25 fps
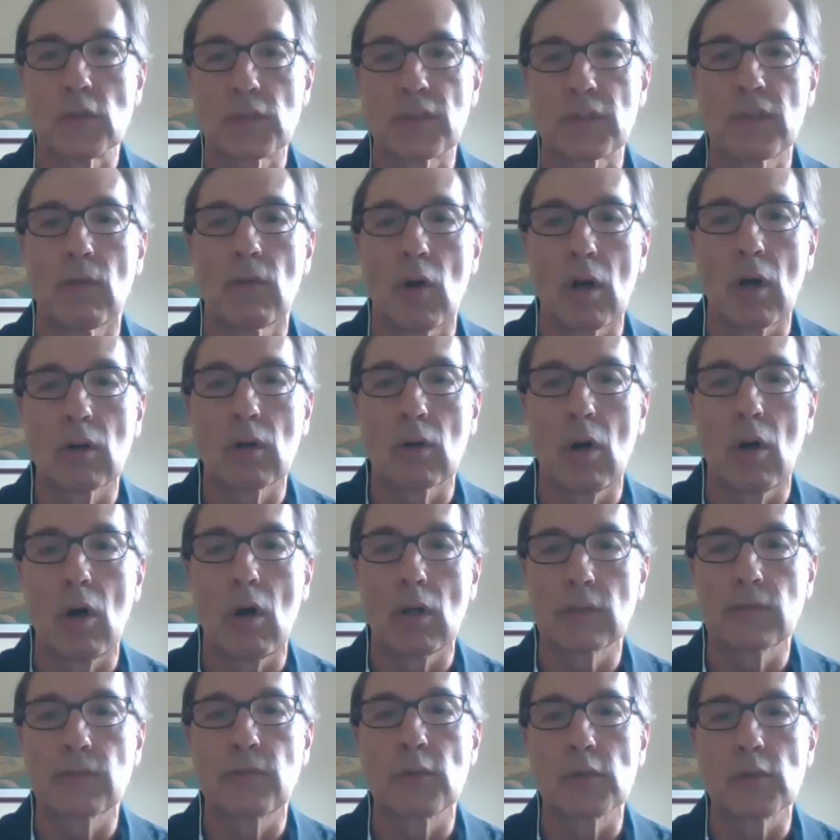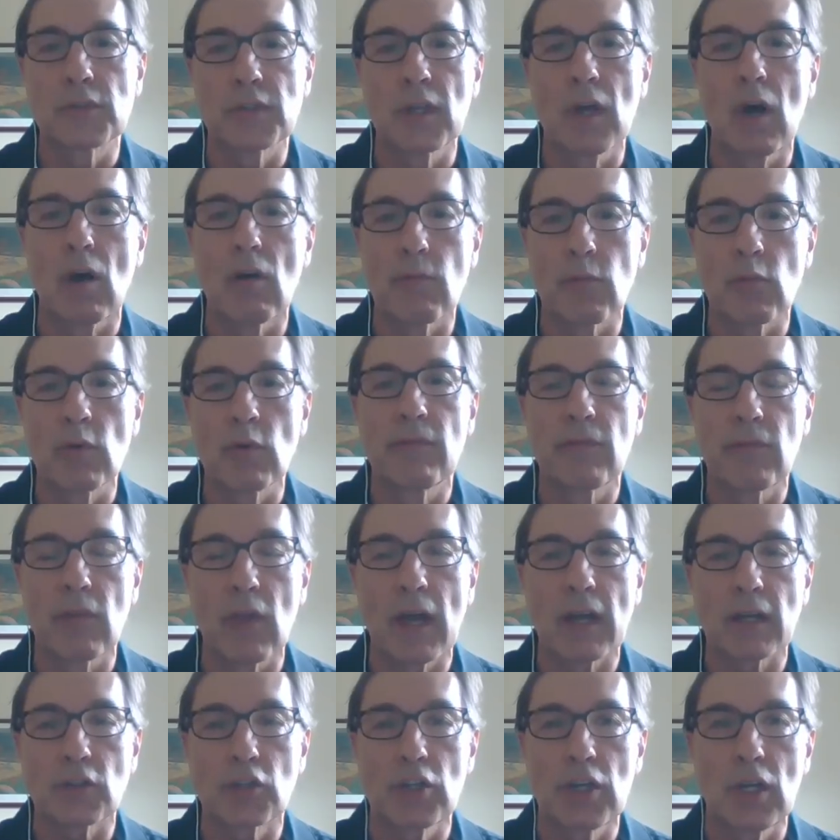first of all calls for
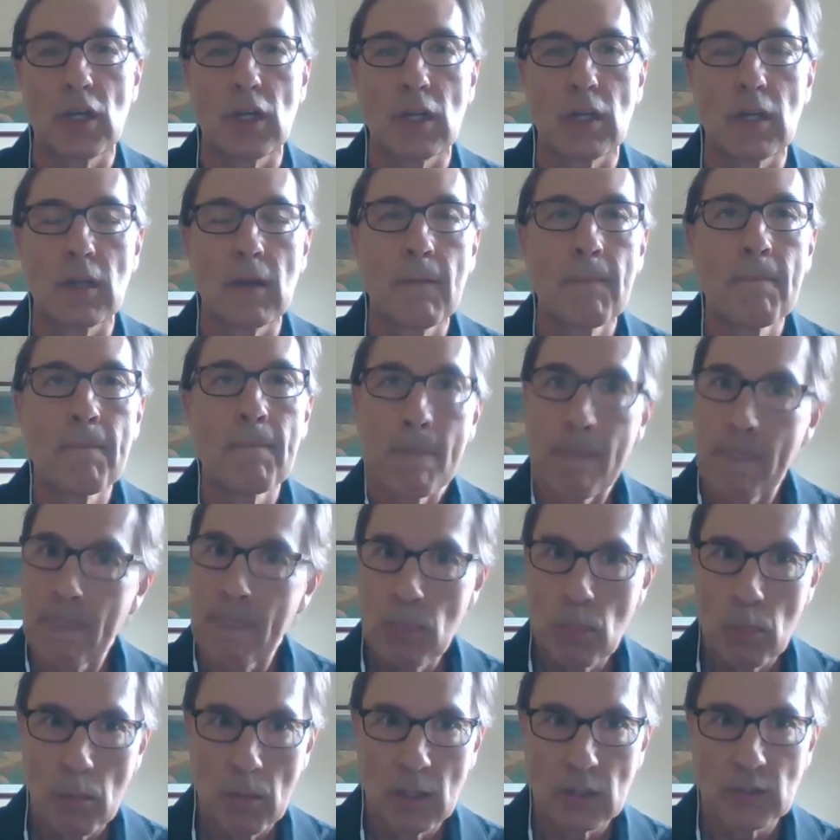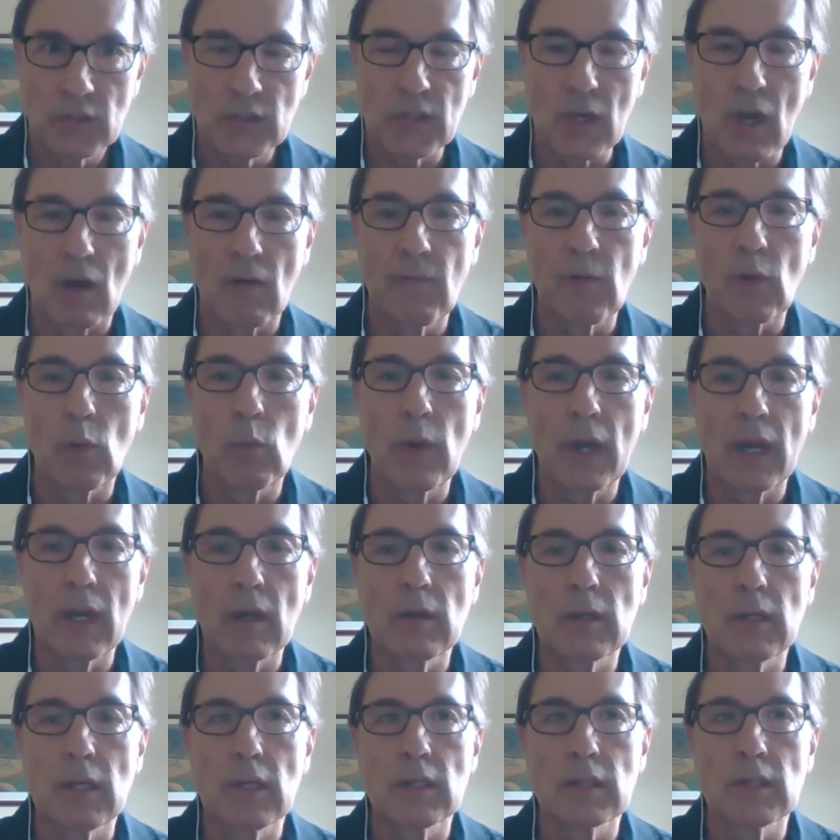self-reflection,
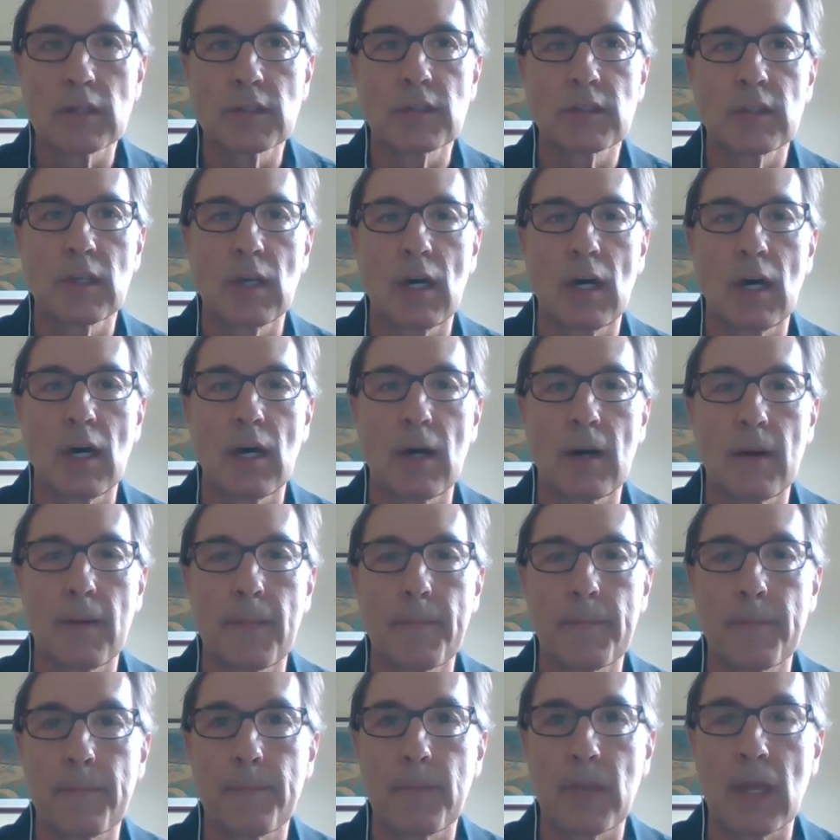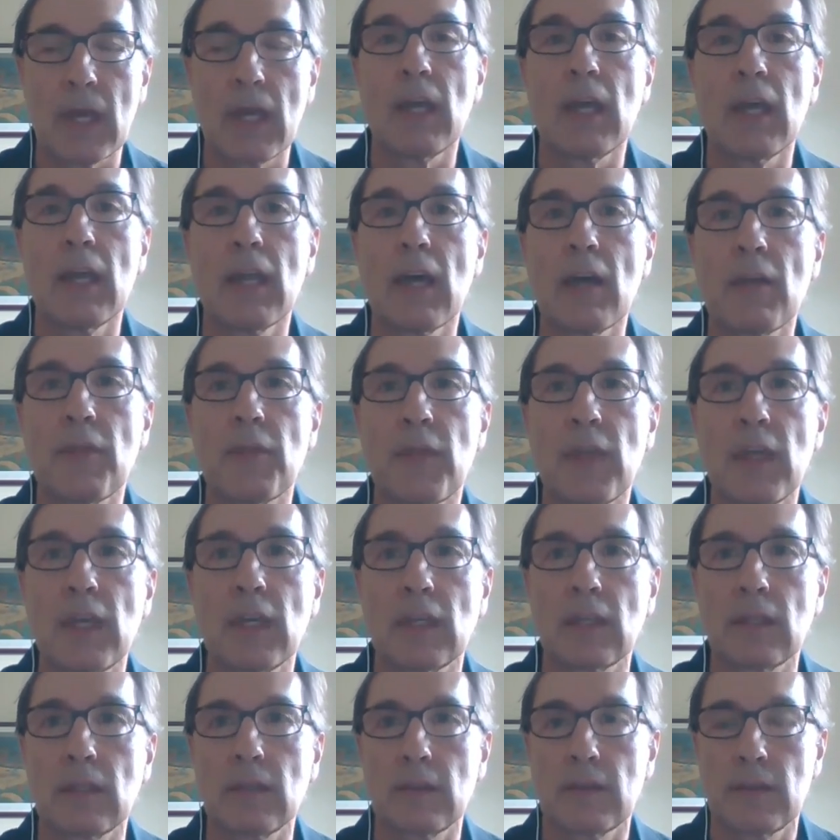self-awareness, and
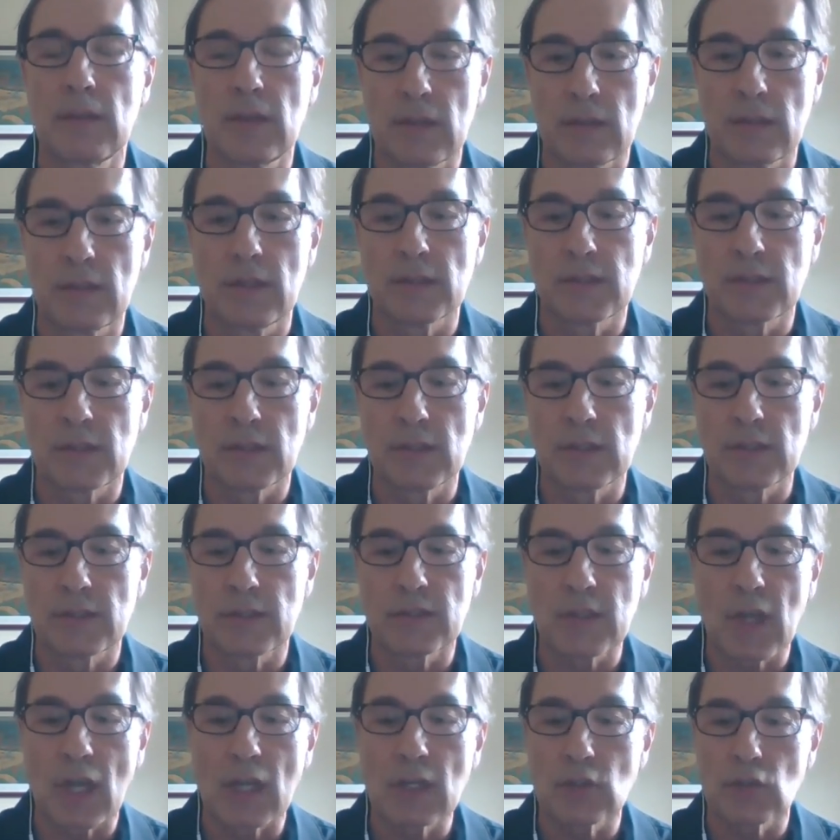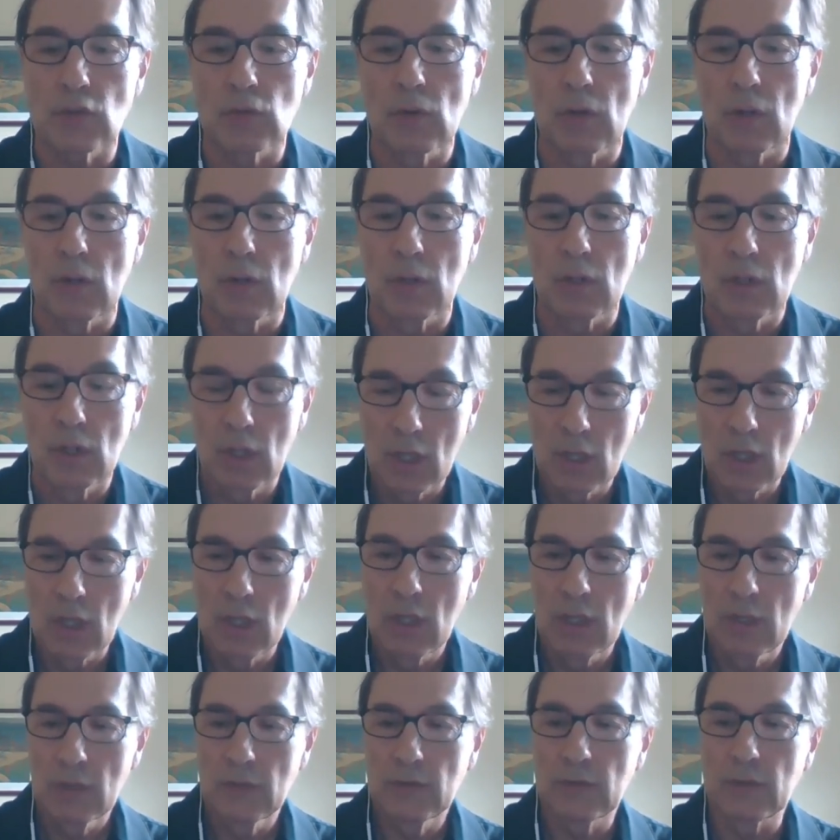I think this is central